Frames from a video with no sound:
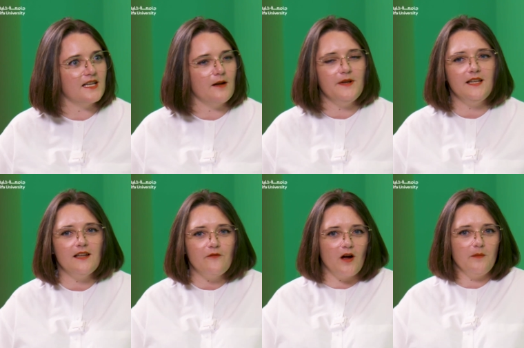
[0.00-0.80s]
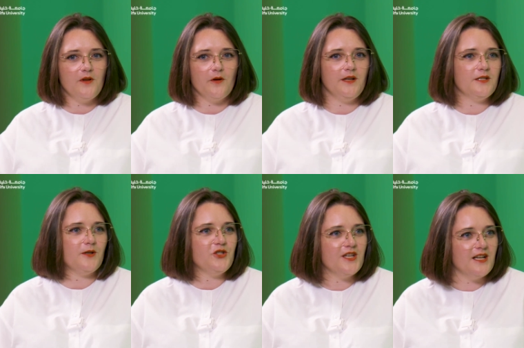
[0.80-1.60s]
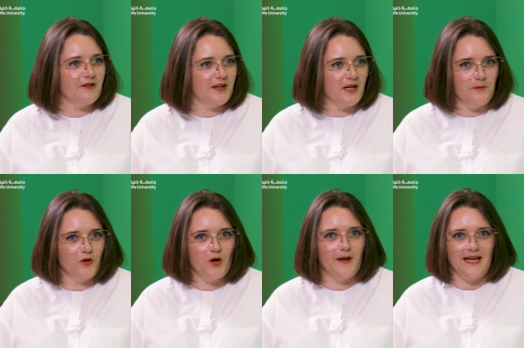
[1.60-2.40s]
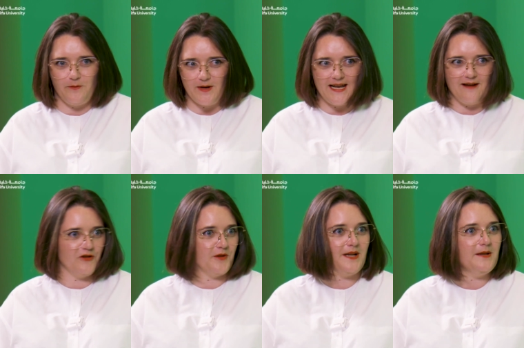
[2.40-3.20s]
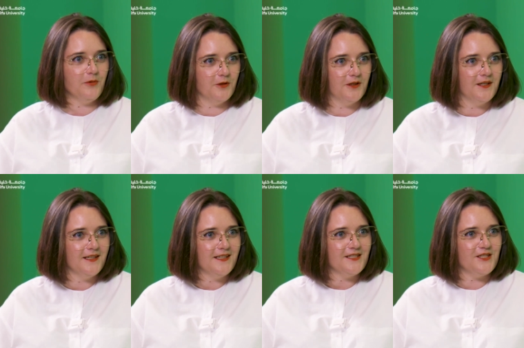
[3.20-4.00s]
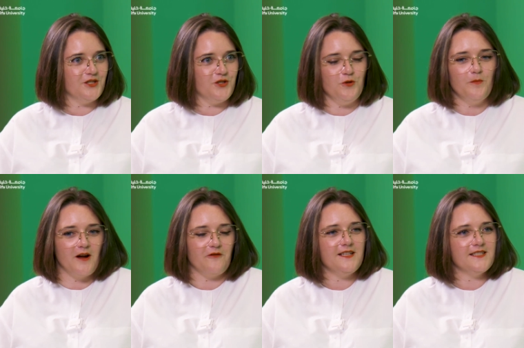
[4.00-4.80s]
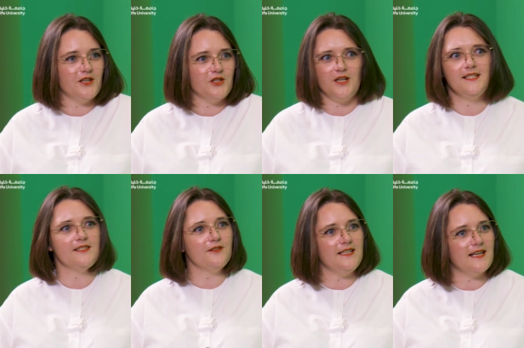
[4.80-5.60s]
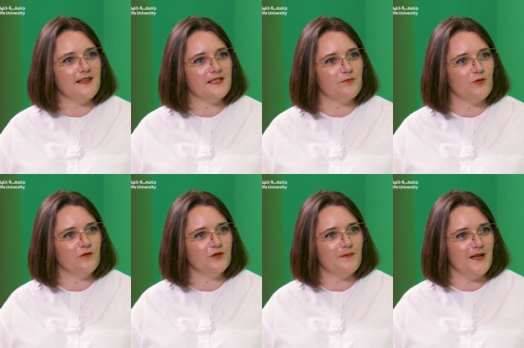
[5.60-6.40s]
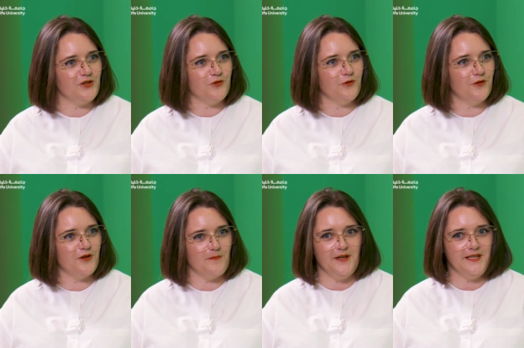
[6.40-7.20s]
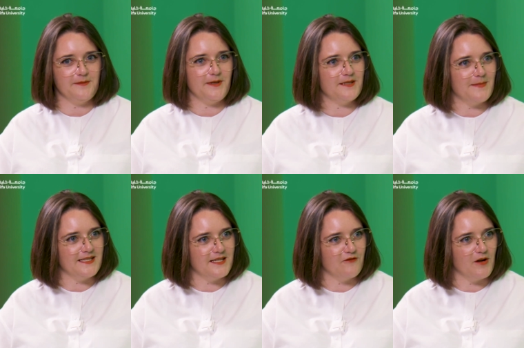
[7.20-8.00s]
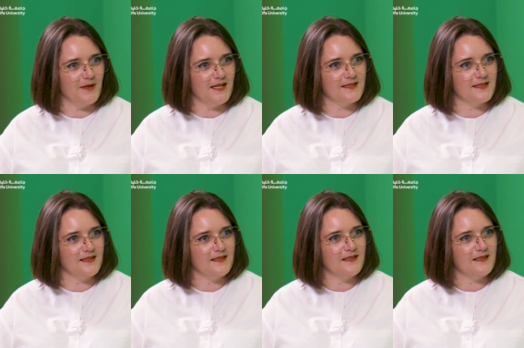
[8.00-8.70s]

I mean, if I'm going into engineering and I'm not going anywhere near other people mm-hmm. to do my research, I still need ethics approval to make sure that the money is being spent in the right place.